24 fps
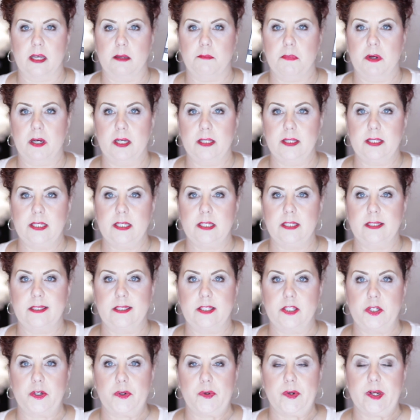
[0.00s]
I bought these
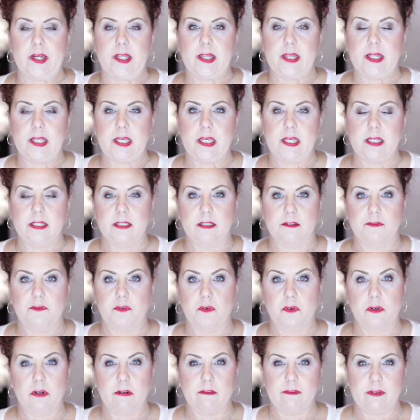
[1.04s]
during the
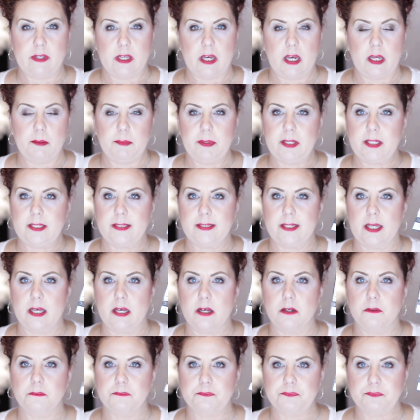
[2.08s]
Sephora VIB
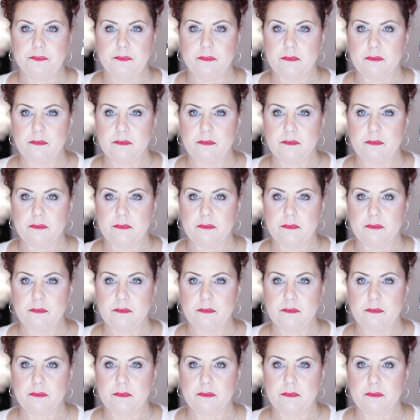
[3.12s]
sale.